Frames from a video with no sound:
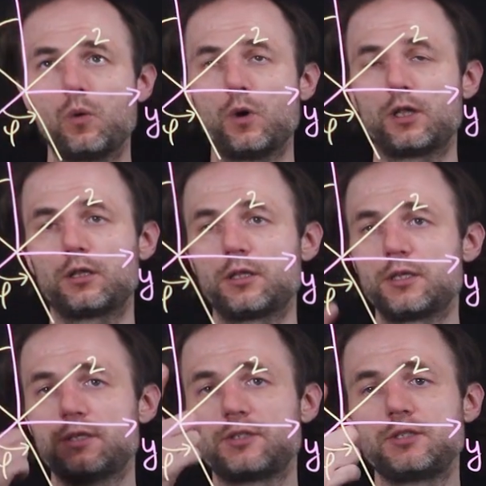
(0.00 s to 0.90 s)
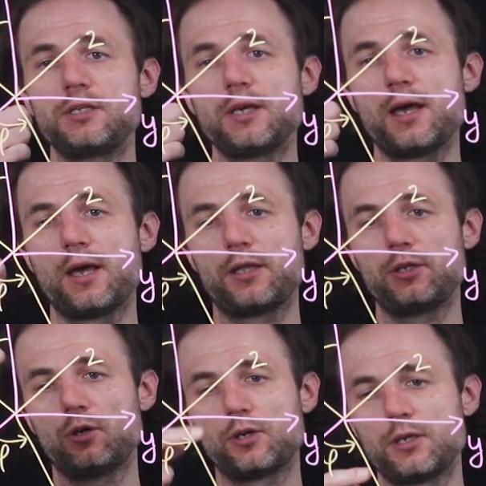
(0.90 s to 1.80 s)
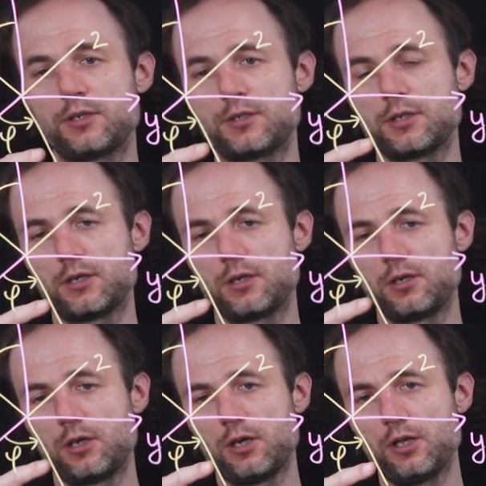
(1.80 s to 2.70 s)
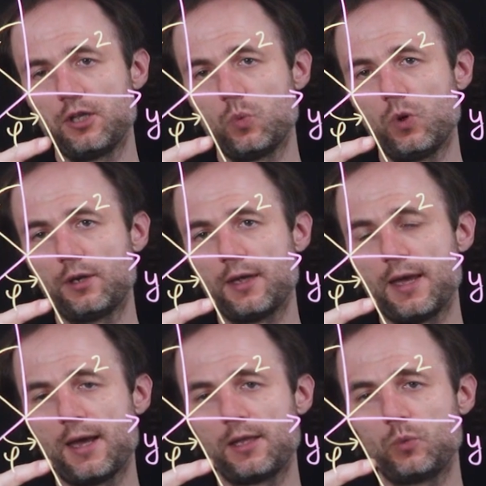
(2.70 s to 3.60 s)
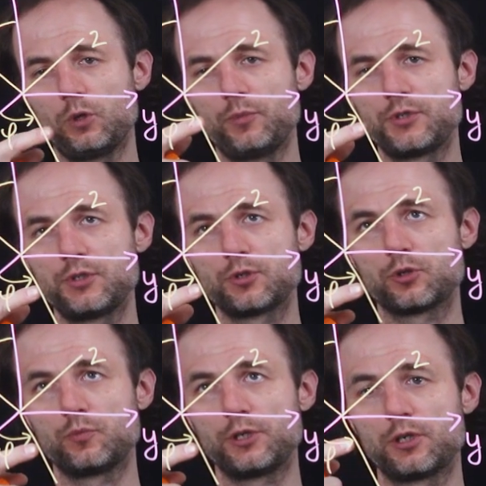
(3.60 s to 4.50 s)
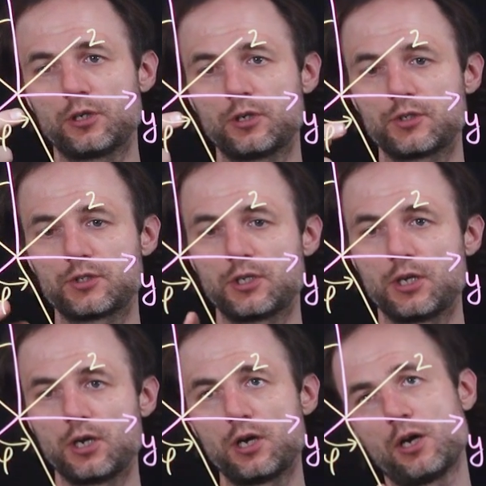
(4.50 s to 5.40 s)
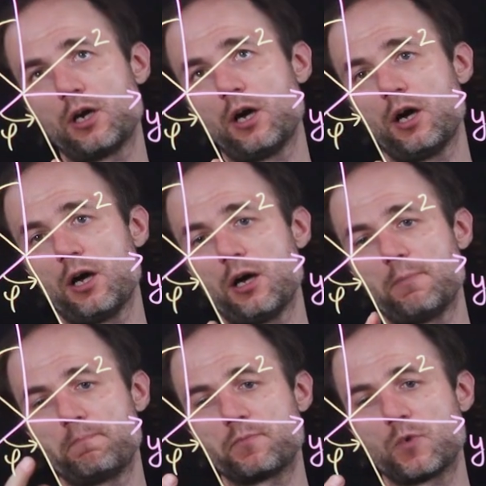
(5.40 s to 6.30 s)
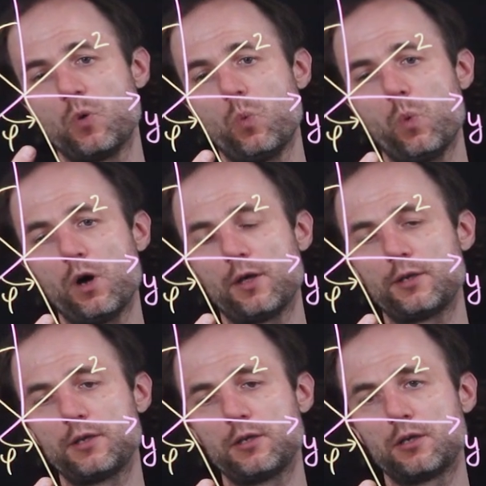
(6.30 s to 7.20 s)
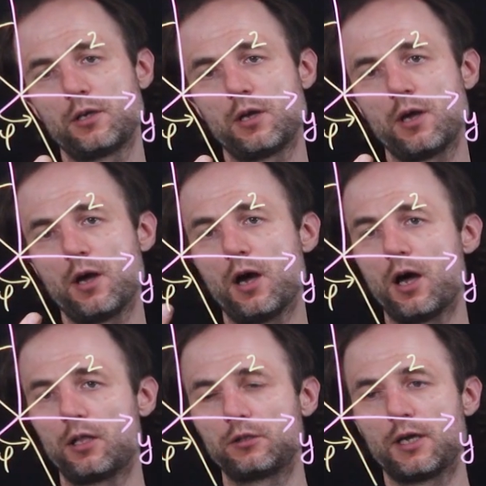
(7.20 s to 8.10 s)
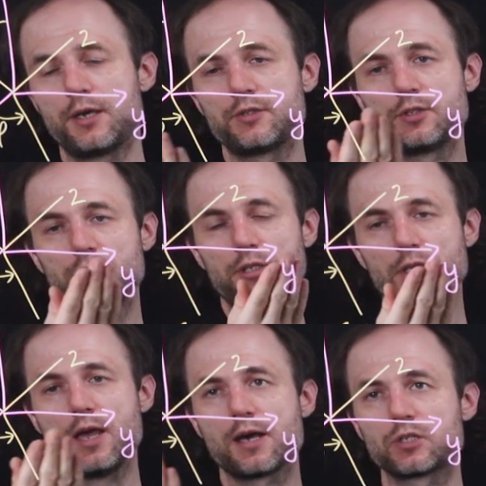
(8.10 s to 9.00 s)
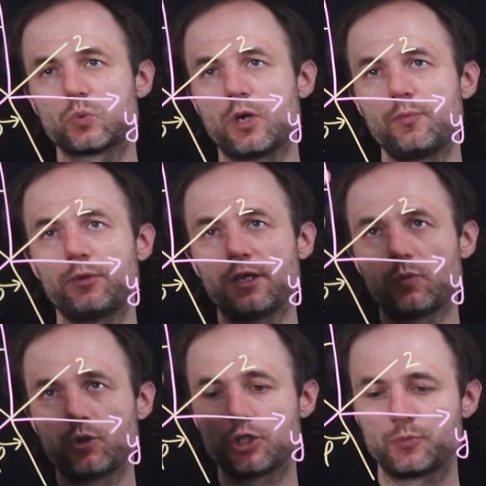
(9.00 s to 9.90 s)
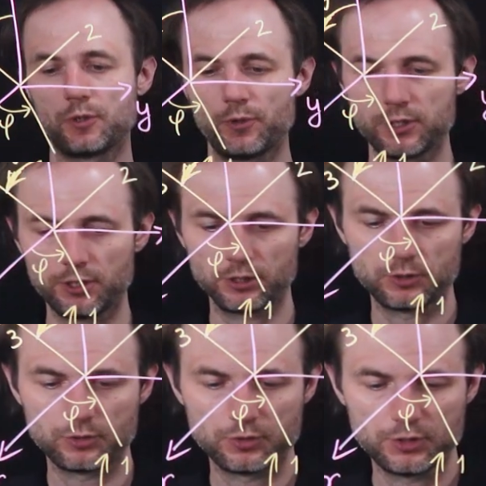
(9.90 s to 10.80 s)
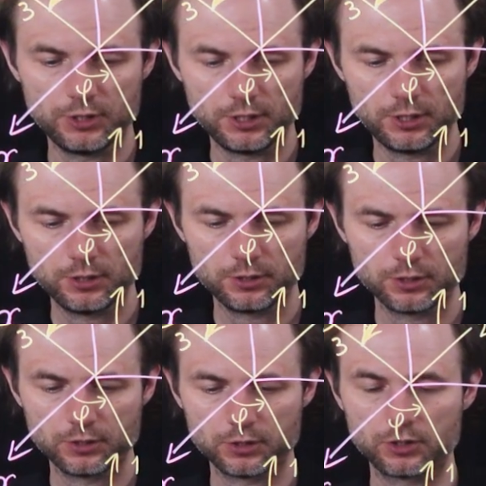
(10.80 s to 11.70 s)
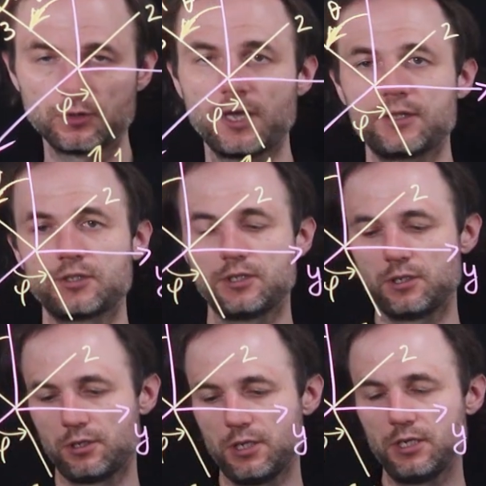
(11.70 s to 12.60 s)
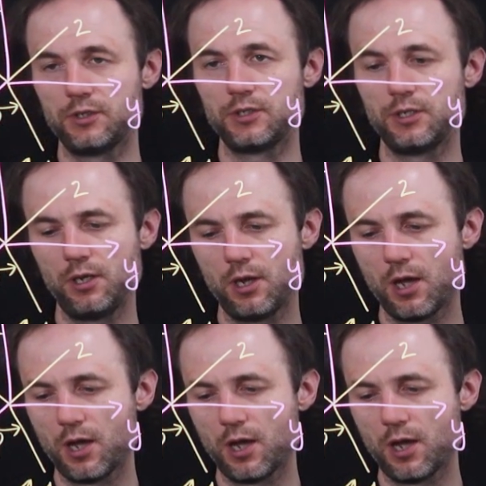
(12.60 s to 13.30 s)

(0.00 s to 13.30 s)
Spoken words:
Well, z hat dotted into E1 hat will be 0 because 1 lies in the xy plane, which is perpendicular to z, so that's easy.